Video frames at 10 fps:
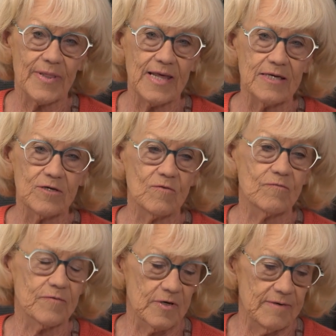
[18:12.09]
Thank
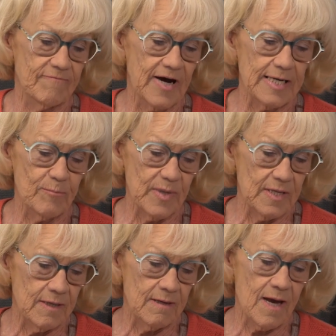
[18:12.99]
you for inviting
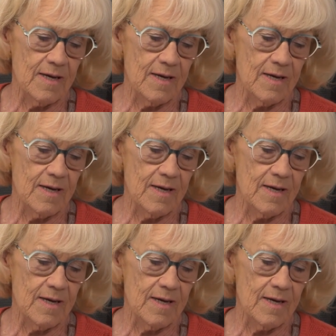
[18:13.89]
me,